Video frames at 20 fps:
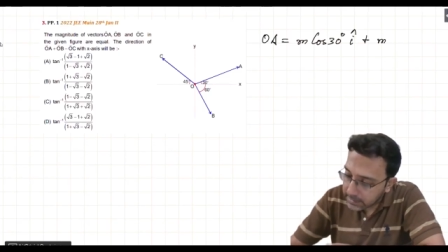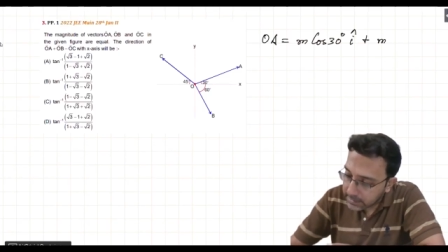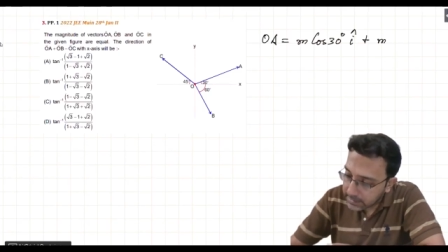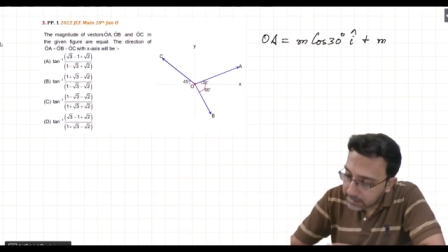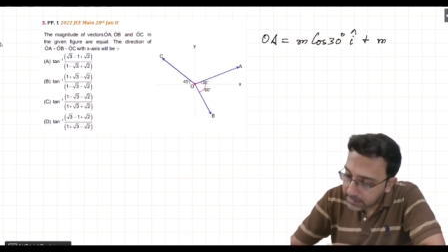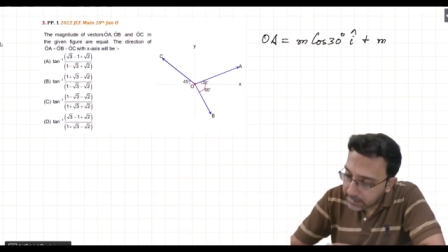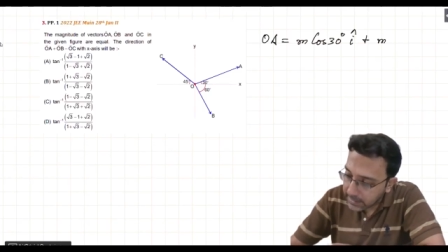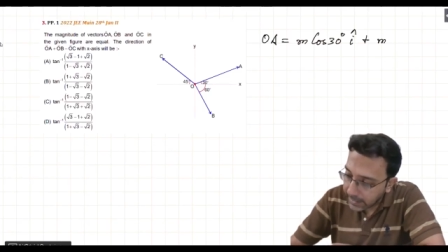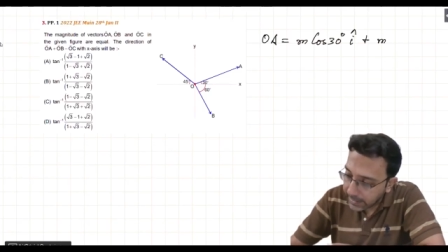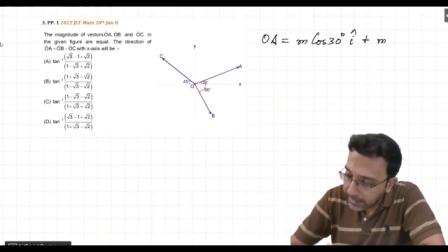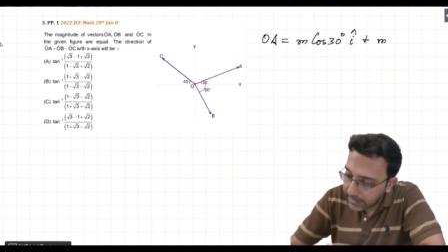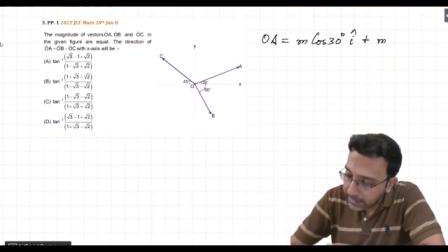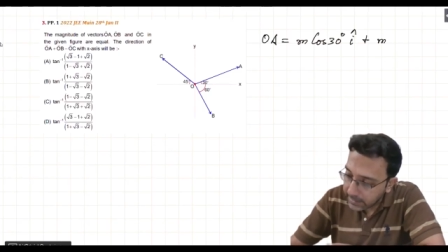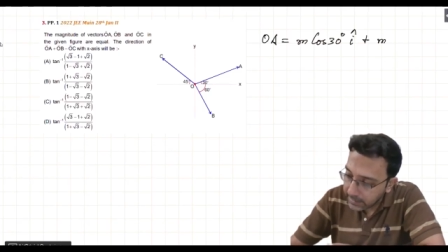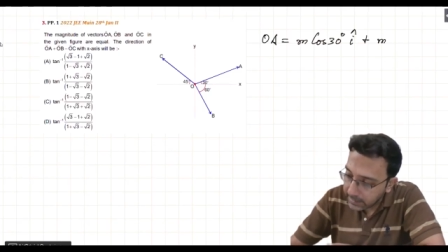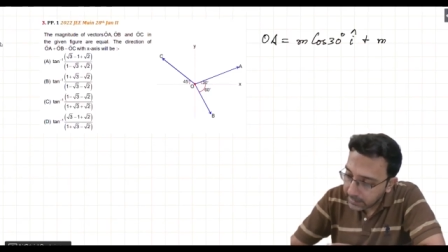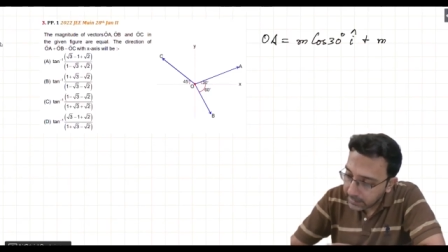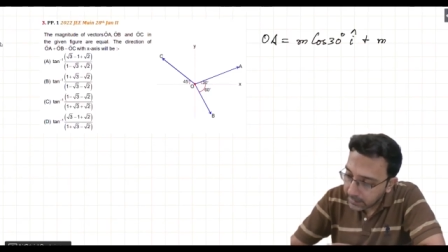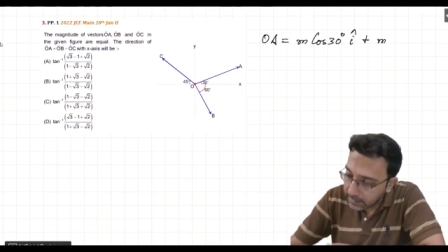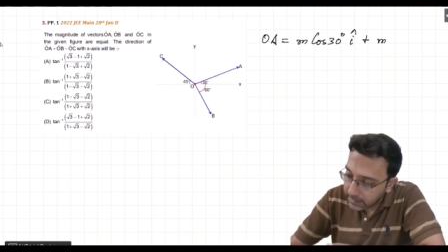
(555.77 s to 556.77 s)

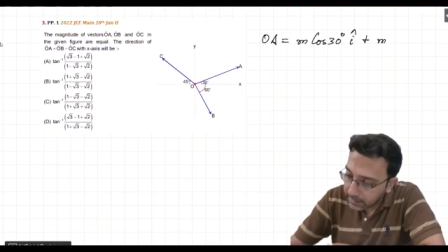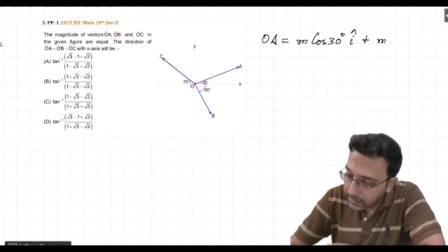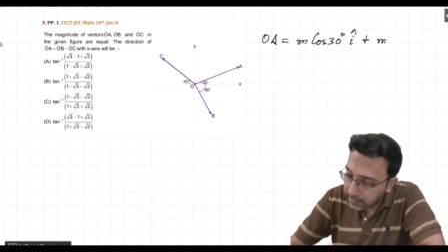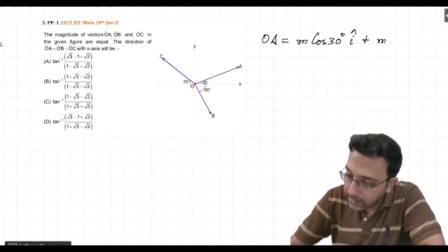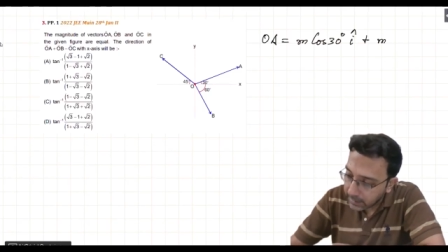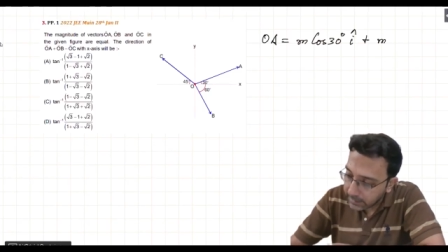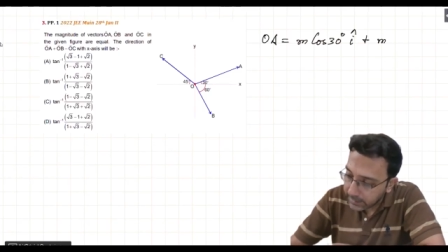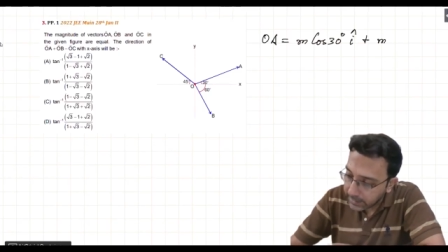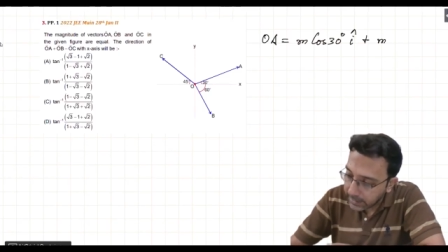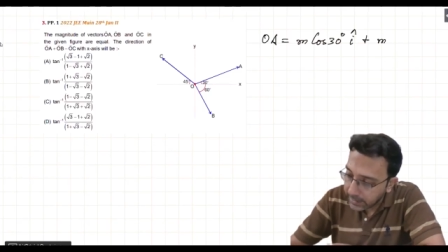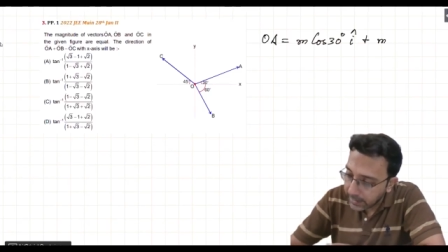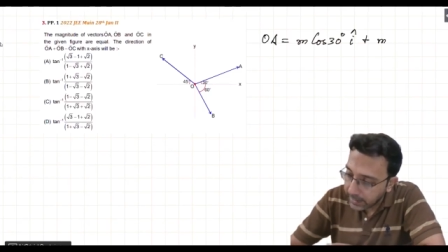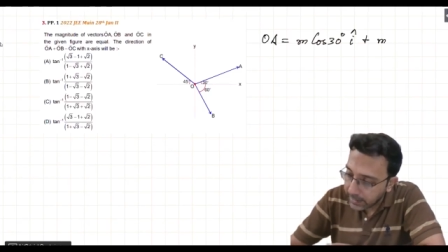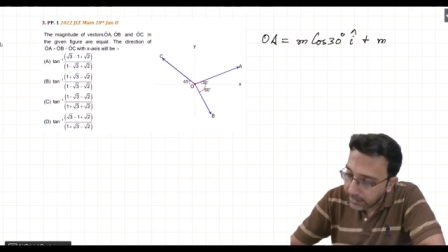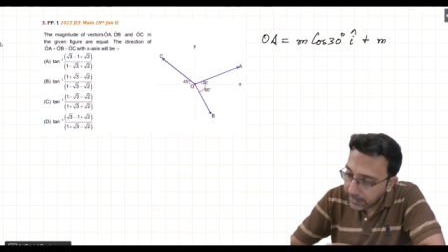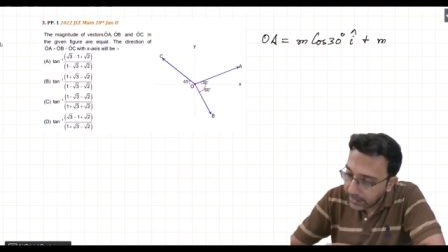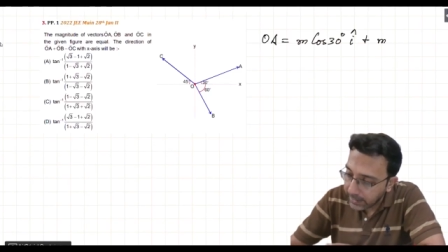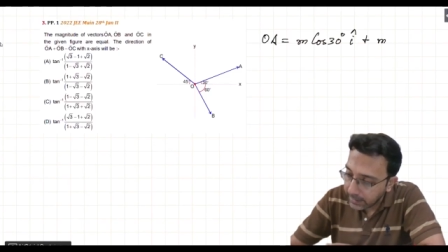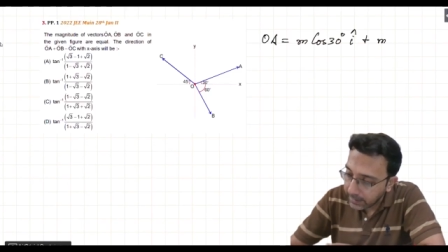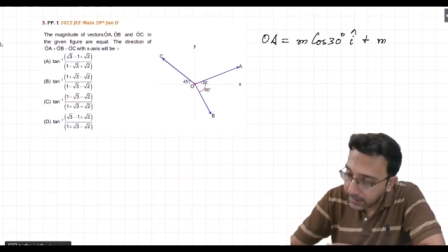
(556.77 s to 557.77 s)
sin 30
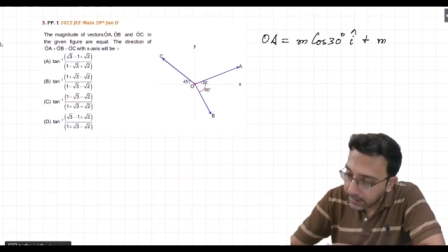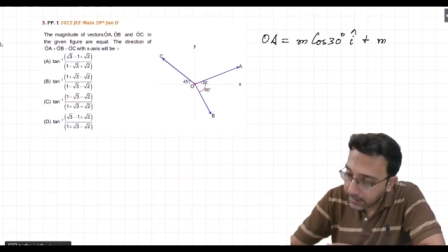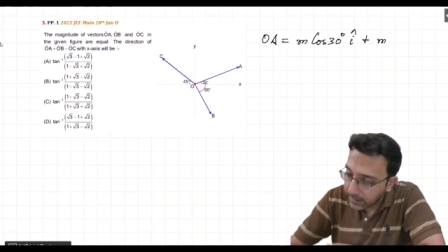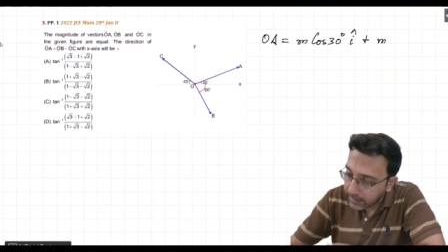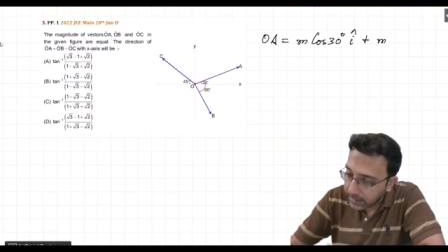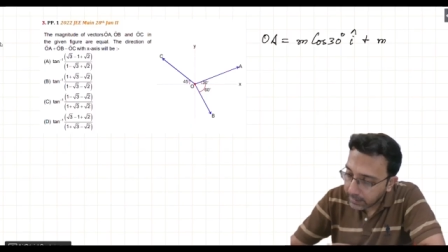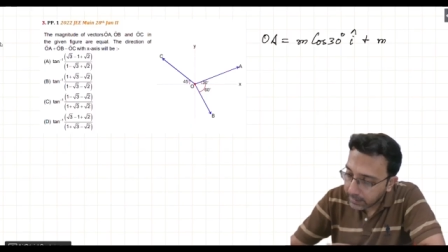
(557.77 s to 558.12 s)
degree